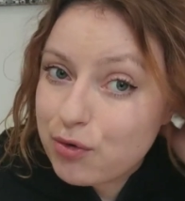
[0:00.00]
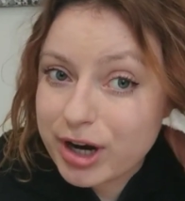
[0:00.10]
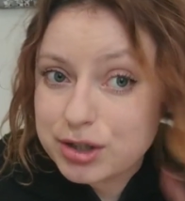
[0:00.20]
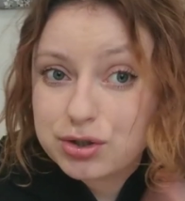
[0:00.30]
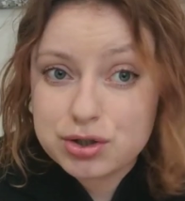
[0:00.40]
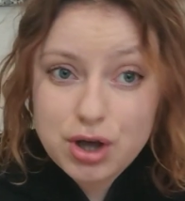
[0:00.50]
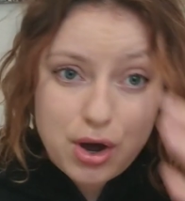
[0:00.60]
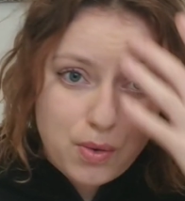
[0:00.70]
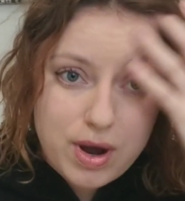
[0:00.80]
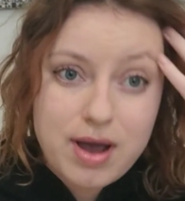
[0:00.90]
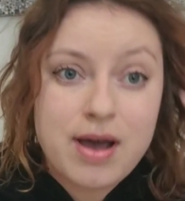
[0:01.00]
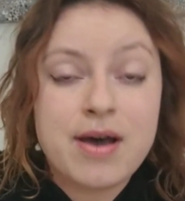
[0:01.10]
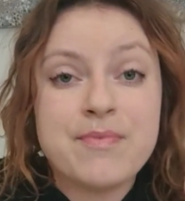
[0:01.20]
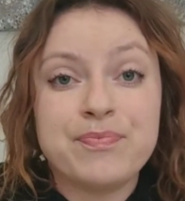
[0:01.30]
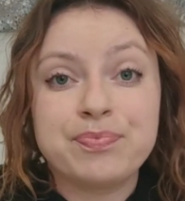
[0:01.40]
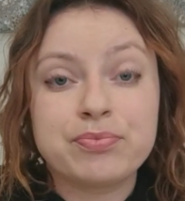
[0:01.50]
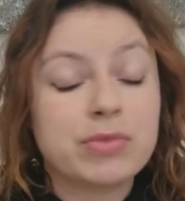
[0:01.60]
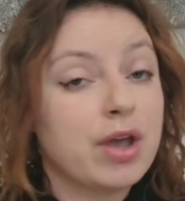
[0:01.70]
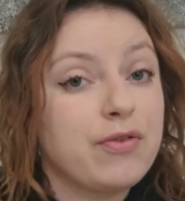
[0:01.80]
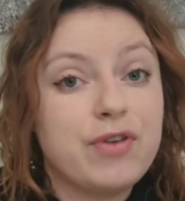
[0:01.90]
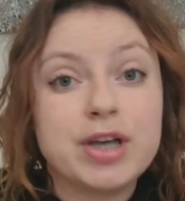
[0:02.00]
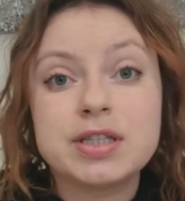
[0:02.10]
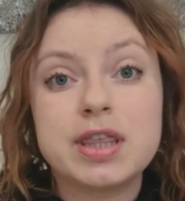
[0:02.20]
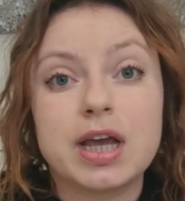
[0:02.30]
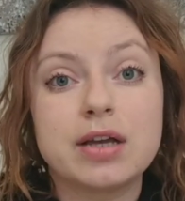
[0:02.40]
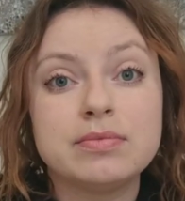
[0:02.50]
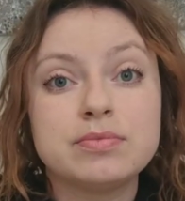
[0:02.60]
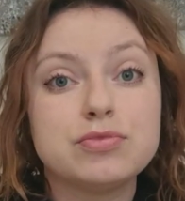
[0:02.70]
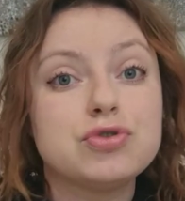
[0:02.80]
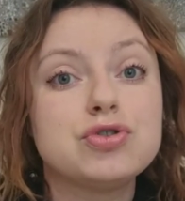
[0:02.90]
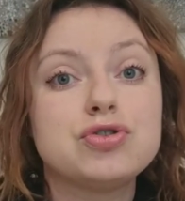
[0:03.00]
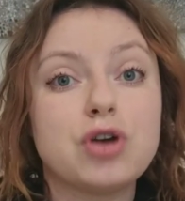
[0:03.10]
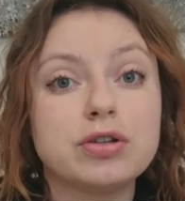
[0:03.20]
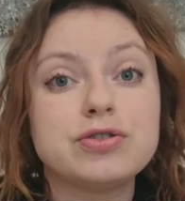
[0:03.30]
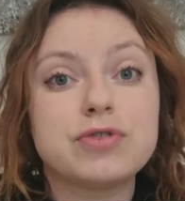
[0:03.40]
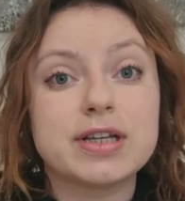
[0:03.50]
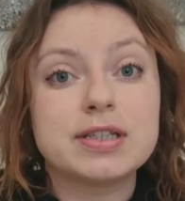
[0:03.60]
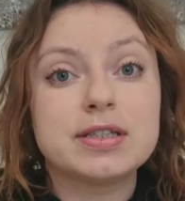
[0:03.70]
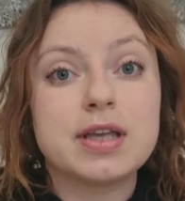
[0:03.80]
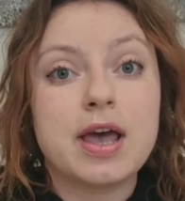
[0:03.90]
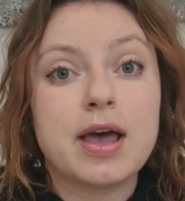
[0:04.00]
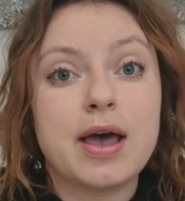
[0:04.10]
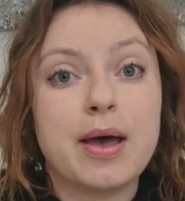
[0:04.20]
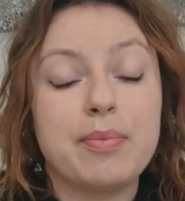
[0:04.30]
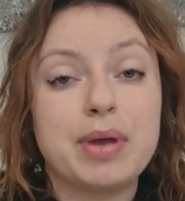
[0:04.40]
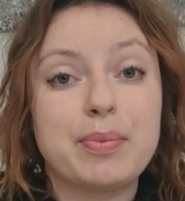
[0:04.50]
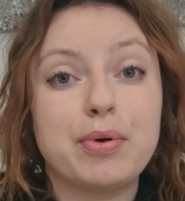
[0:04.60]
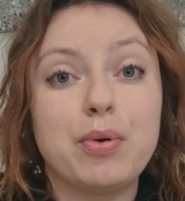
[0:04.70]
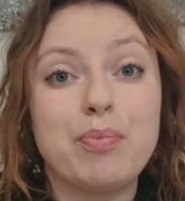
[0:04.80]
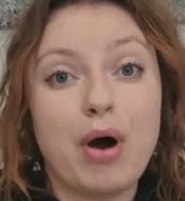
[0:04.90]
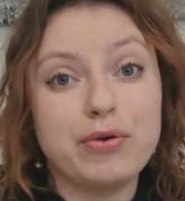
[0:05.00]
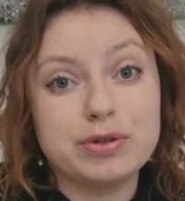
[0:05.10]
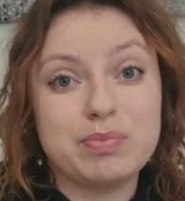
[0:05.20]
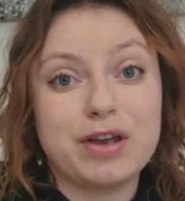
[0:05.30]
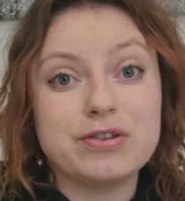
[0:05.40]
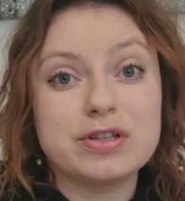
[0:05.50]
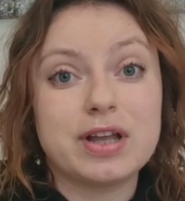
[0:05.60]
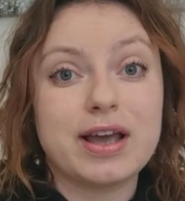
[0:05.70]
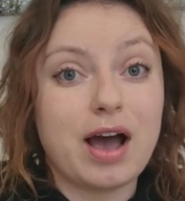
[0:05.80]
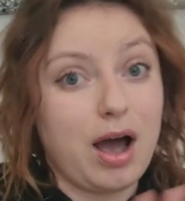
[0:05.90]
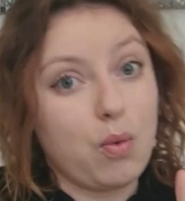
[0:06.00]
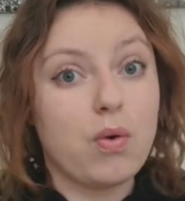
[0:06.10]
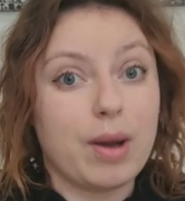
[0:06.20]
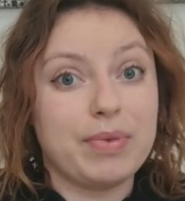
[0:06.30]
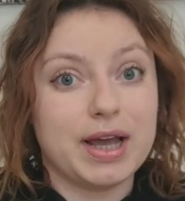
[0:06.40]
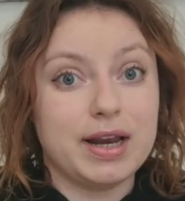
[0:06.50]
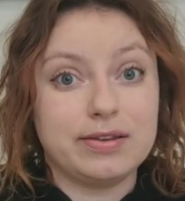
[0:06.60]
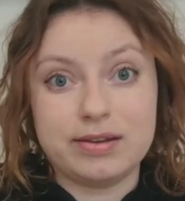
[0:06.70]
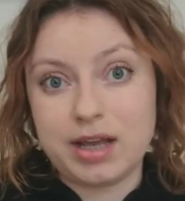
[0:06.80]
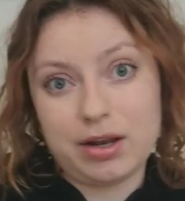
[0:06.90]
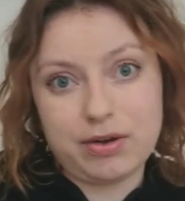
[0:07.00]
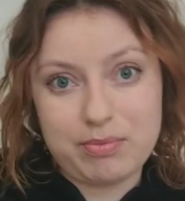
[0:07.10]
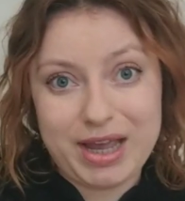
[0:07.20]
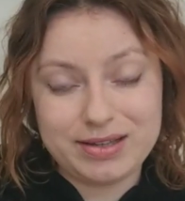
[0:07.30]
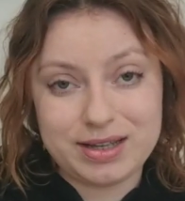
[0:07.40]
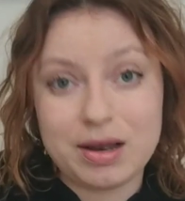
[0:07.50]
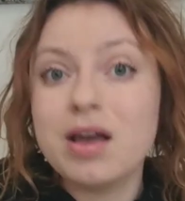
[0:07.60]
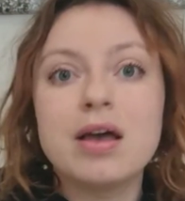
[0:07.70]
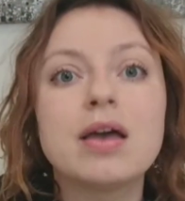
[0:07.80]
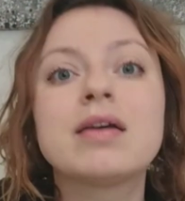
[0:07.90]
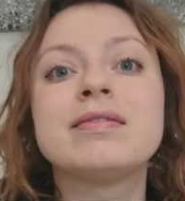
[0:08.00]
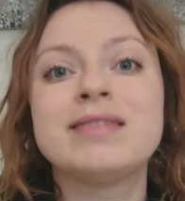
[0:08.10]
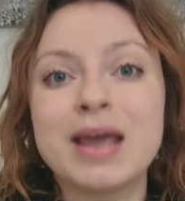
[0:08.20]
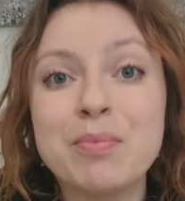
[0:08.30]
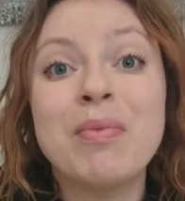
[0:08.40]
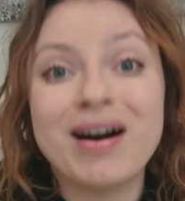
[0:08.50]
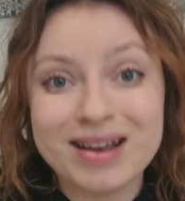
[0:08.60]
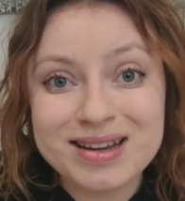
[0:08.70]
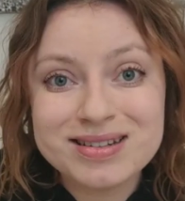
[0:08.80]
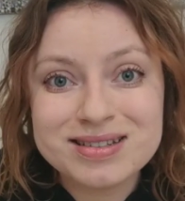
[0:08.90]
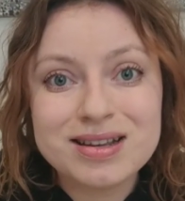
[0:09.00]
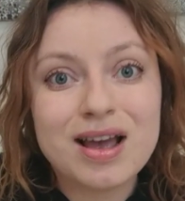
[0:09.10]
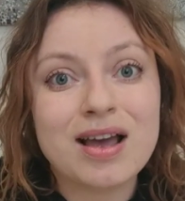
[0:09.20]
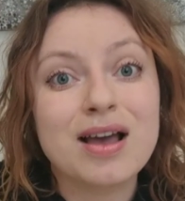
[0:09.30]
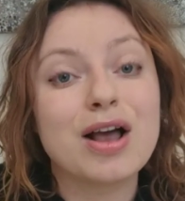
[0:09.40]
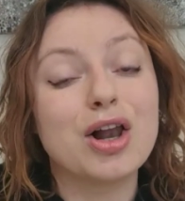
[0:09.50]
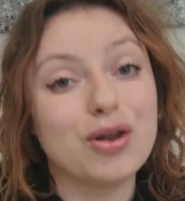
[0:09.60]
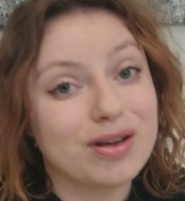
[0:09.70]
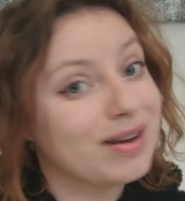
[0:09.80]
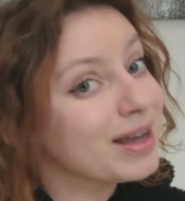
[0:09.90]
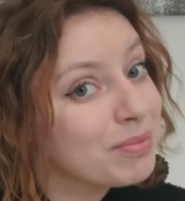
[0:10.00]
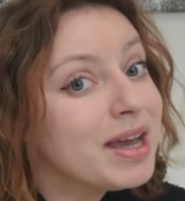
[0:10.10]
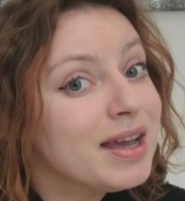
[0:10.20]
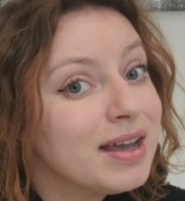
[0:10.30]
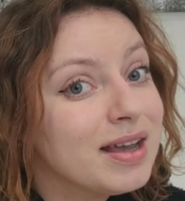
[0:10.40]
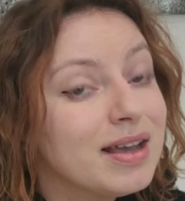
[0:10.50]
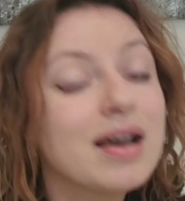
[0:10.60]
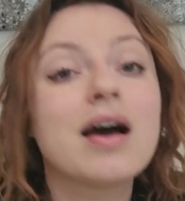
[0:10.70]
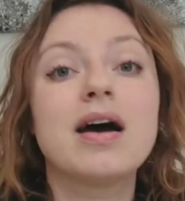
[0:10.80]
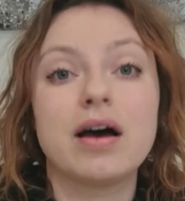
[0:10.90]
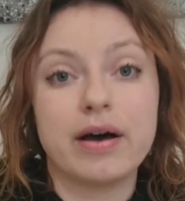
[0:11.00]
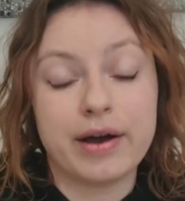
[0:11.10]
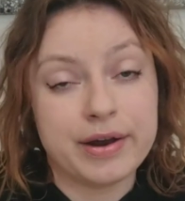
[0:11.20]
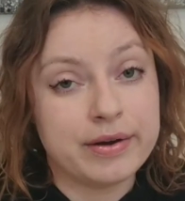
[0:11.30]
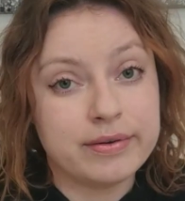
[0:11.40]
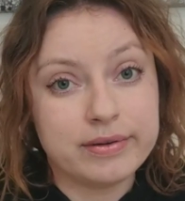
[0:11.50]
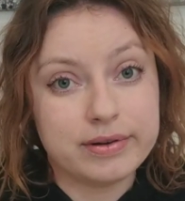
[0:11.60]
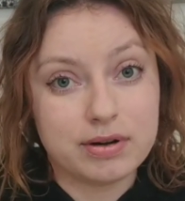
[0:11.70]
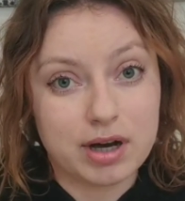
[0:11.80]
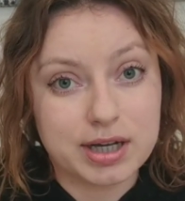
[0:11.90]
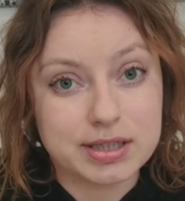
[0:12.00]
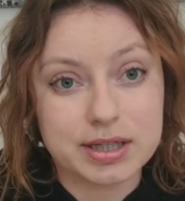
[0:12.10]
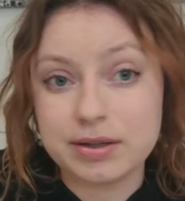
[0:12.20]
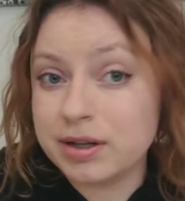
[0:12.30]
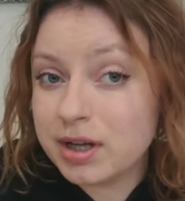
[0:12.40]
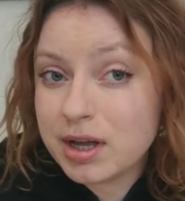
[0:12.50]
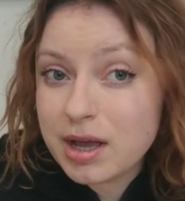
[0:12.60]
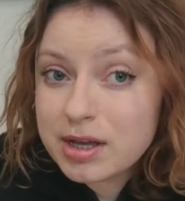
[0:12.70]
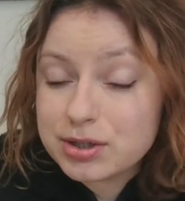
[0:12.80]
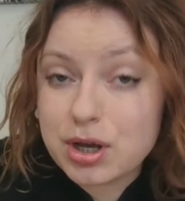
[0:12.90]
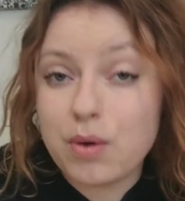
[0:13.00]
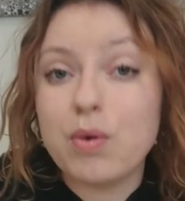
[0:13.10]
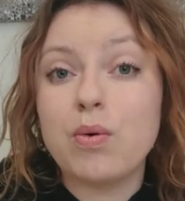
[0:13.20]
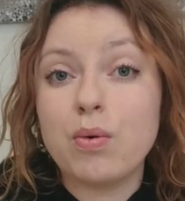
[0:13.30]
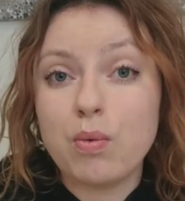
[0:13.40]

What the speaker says: Right, so first thing, don't trust people who post pictures like I woke up like this and they look amazing, because they might look like me. I know, not ideal. So